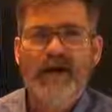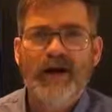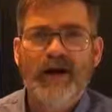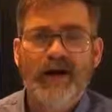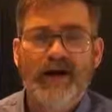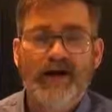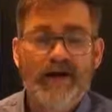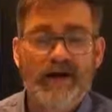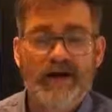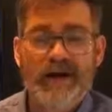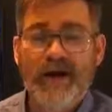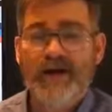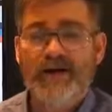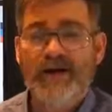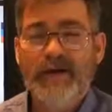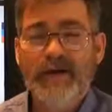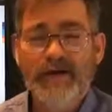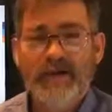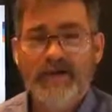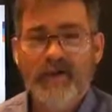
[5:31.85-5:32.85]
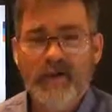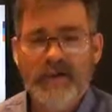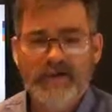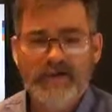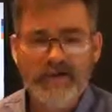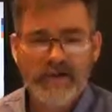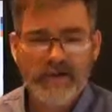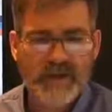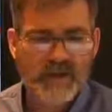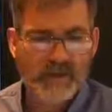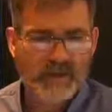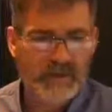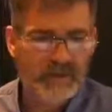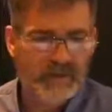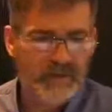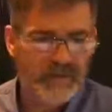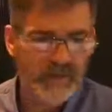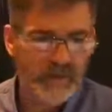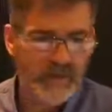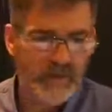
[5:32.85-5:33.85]
and allow anyone to come into
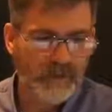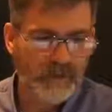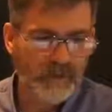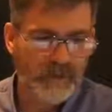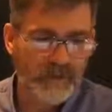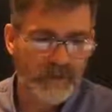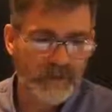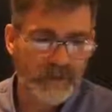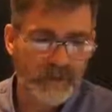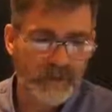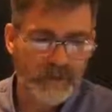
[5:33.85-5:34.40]
the country.